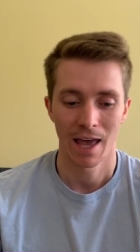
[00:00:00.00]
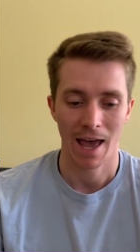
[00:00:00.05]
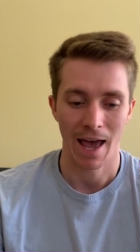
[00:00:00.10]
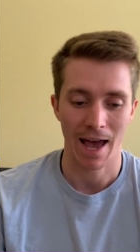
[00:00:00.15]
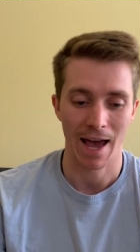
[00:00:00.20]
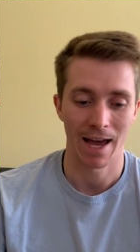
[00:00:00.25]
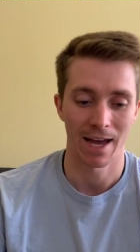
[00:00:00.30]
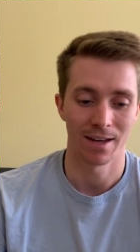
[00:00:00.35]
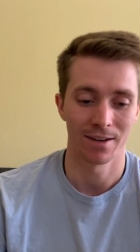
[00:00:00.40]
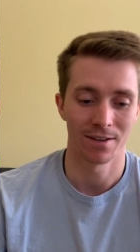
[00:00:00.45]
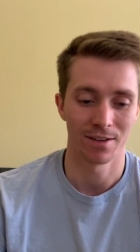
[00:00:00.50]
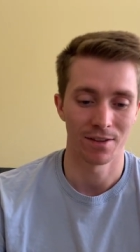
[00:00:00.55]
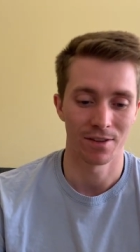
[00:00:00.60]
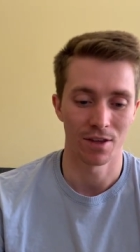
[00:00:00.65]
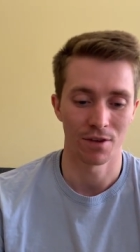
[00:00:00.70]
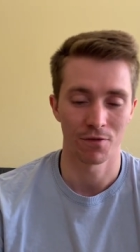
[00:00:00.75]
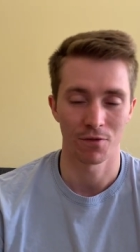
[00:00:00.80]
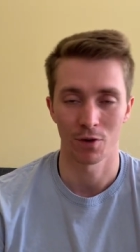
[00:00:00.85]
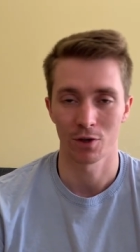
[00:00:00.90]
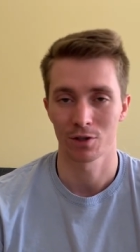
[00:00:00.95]
And
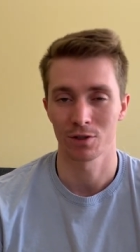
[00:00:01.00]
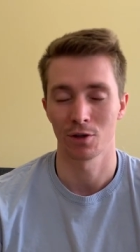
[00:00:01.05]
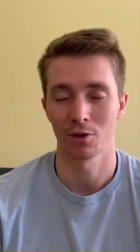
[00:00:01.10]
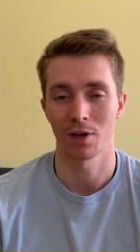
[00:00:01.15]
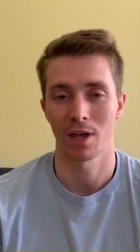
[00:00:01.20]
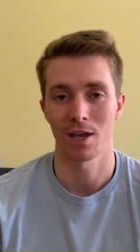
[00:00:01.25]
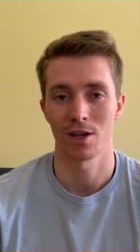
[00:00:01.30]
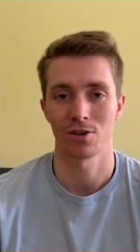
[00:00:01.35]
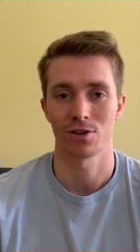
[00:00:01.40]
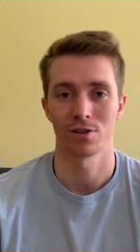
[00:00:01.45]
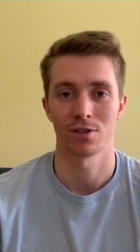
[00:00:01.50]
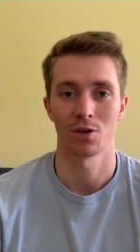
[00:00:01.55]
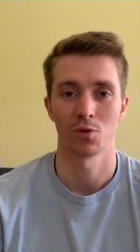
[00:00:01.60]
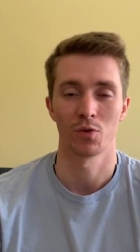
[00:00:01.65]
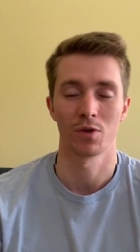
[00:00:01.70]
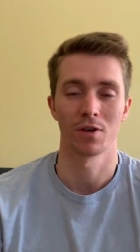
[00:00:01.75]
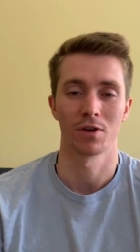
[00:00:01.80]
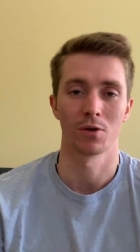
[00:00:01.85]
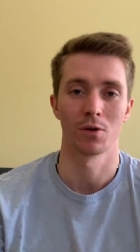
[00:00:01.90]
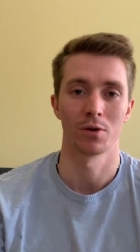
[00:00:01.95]
the first location that
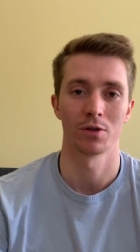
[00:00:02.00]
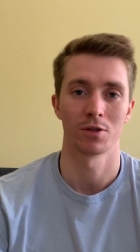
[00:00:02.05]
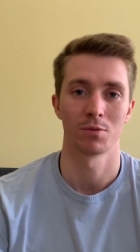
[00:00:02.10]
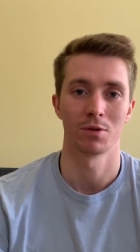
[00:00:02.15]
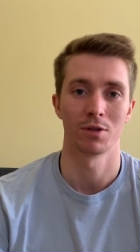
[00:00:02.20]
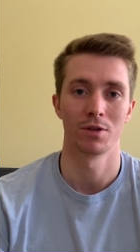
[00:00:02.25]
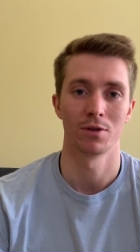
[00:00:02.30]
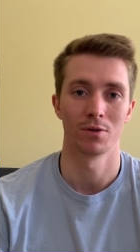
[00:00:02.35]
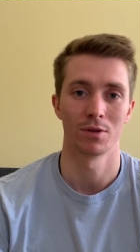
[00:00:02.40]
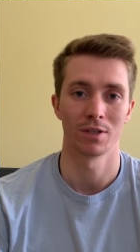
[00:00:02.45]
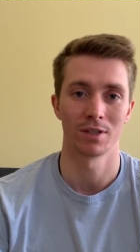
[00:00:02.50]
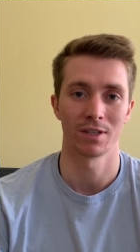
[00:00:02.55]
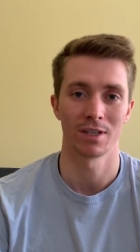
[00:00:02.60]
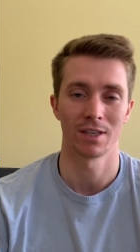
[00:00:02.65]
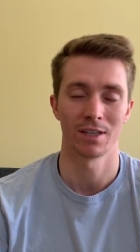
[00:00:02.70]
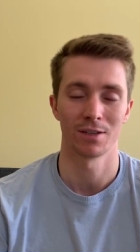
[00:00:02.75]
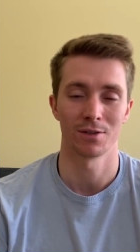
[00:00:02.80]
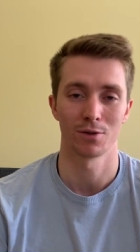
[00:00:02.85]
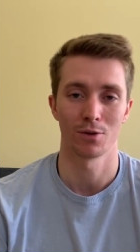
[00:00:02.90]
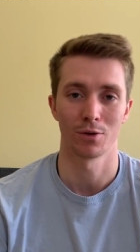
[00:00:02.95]
we are going to be doing
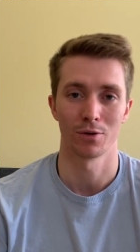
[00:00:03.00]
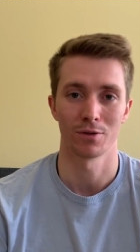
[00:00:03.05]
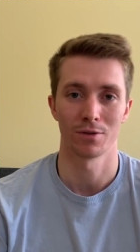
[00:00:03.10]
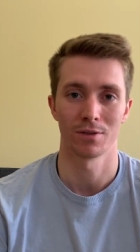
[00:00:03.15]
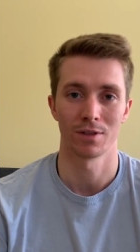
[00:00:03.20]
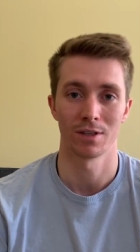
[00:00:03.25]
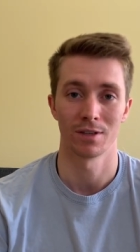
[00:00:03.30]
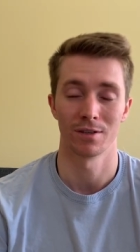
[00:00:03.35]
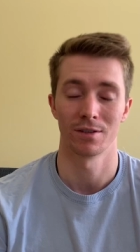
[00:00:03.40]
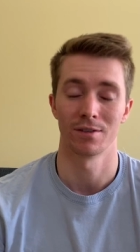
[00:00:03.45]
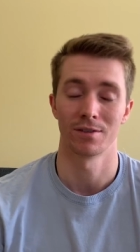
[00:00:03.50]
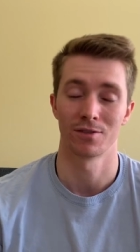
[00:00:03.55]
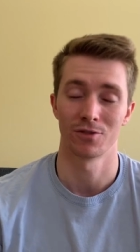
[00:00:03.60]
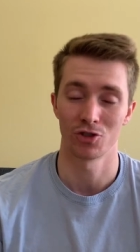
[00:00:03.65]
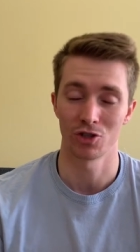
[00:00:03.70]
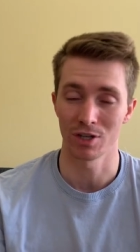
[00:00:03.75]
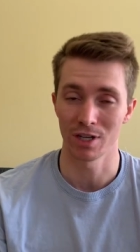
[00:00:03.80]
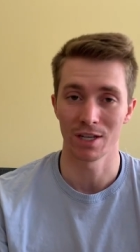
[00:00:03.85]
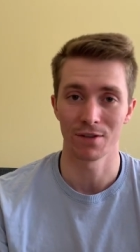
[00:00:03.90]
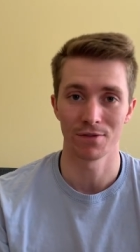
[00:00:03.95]
is
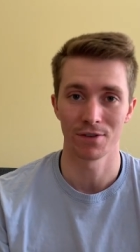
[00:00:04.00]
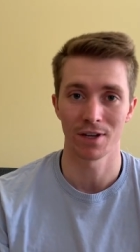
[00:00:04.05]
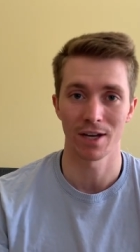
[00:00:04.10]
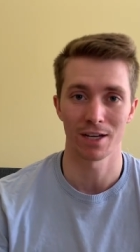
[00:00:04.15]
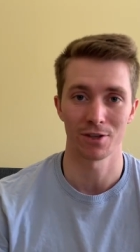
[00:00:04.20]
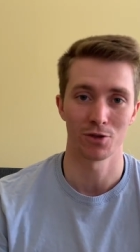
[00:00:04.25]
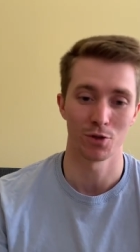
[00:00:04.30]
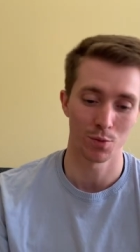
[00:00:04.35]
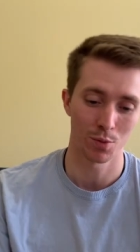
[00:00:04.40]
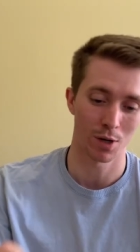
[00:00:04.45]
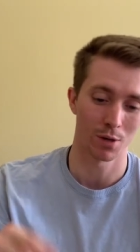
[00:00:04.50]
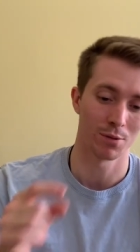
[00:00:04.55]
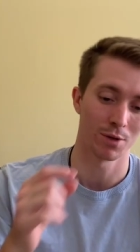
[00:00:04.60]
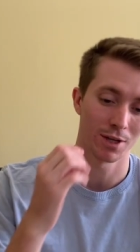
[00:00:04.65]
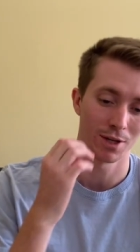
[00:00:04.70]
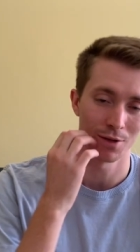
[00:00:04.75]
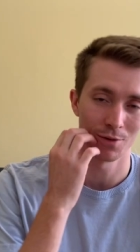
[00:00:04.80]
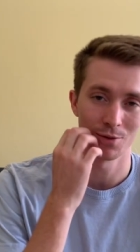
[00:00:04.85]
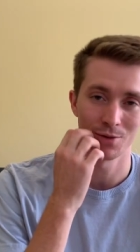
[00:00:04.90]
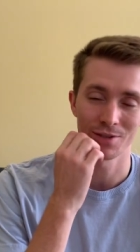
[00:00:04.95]
Geneva, as you probably
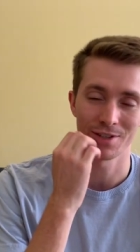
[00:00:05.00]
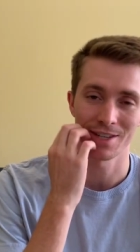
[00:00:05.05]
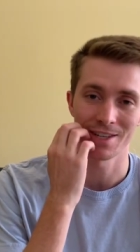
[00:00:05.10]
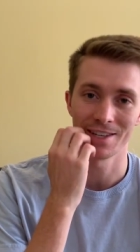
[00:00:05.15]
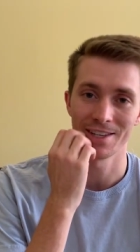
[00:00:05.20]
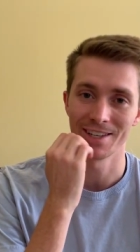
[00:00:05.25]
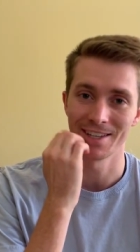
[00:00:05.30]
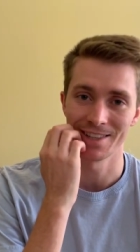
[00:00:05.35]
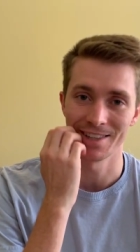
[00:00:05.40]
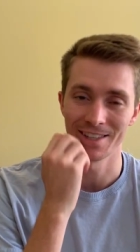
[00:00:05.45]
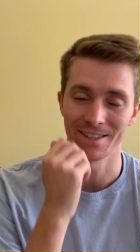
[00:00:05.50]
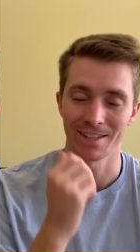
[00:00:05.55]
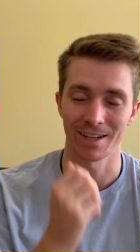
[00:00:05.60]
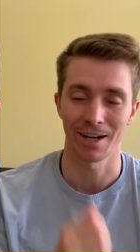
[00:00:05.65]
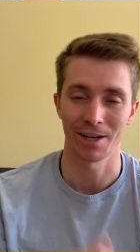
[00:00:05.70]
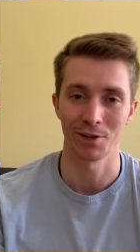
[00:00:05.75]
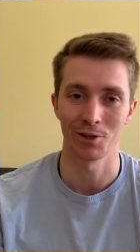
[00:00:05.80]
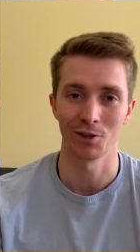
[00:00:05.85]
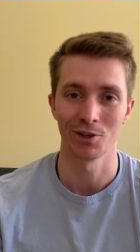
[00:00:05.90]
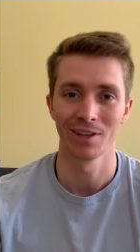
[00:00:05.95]
can see in the
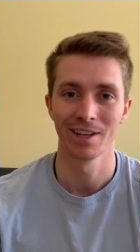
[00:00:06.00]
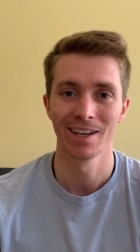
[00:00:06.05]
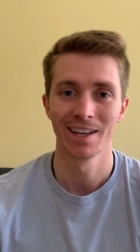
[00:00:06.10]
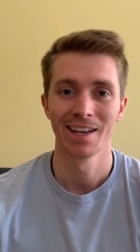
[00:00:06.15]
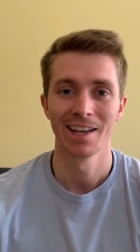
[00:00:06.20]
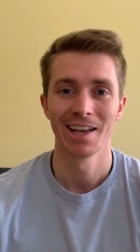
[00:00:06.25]
title.